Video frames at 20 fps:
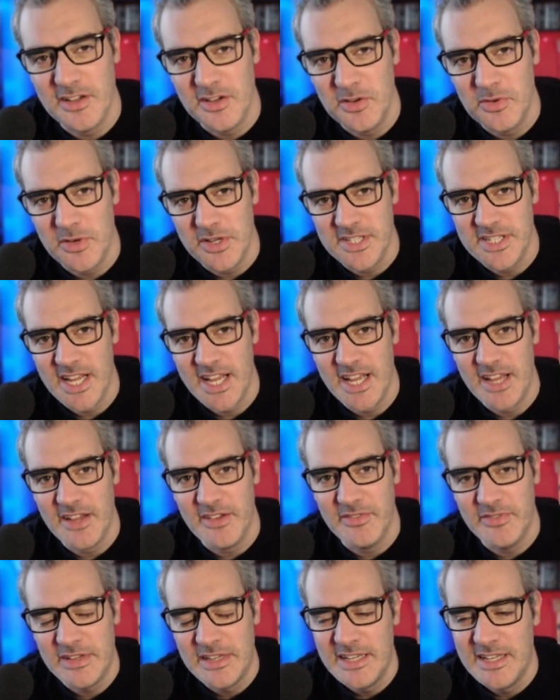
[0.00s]
I always
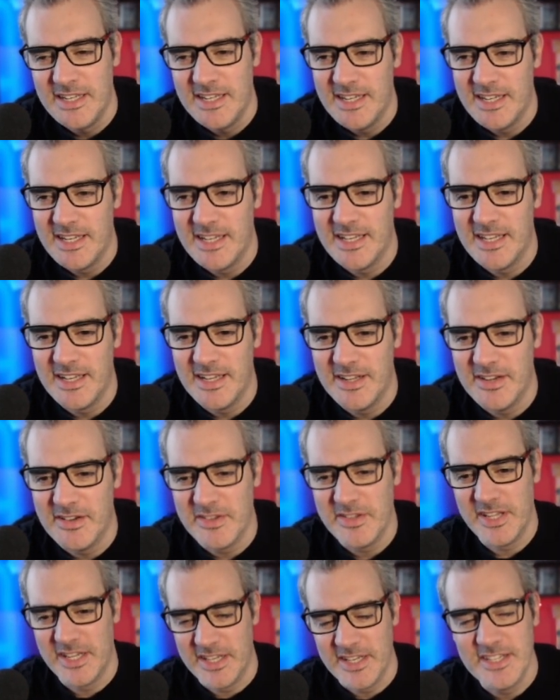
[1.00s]
have, and I
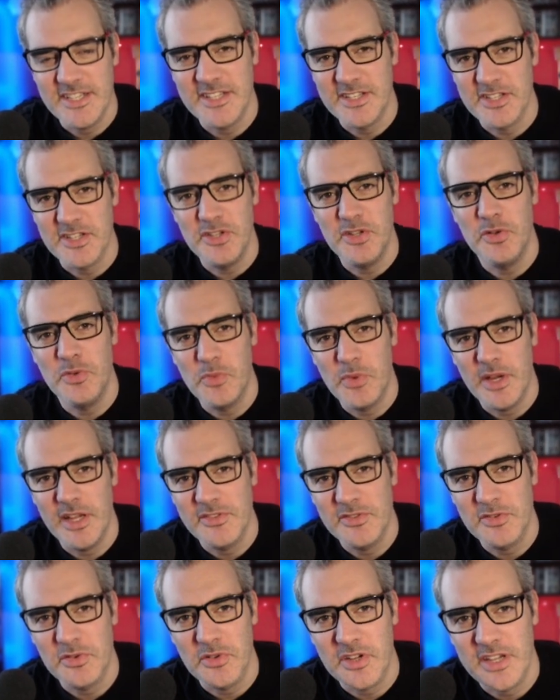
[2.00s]
think this is a new way of
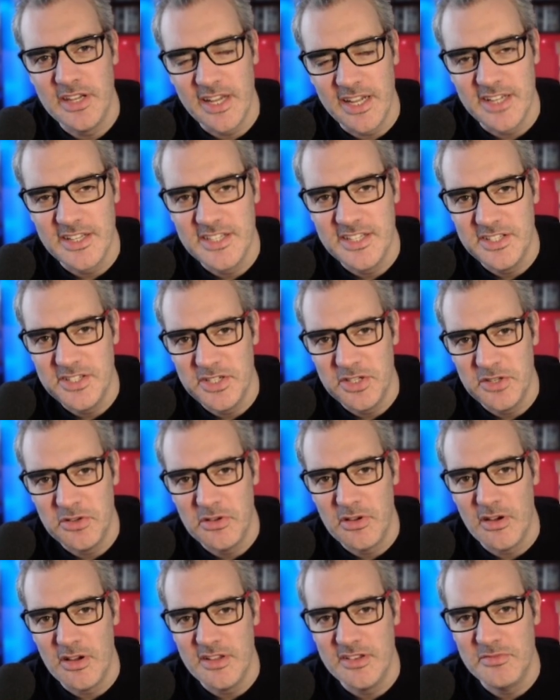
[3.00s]
sort of connecting to you
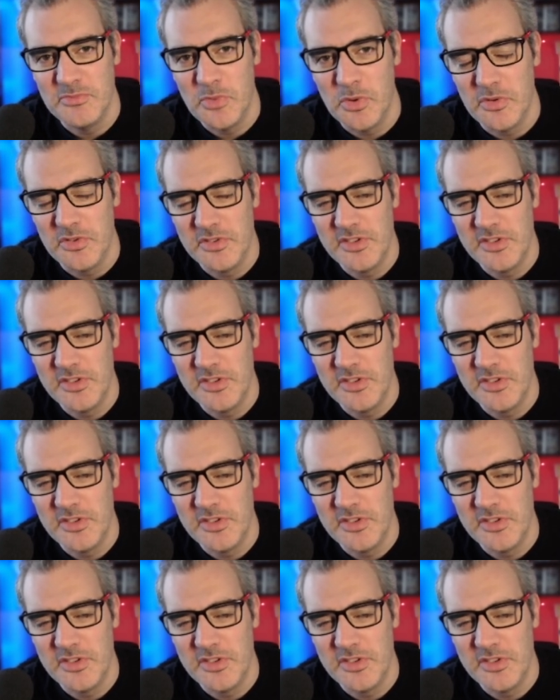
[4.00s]
guys more.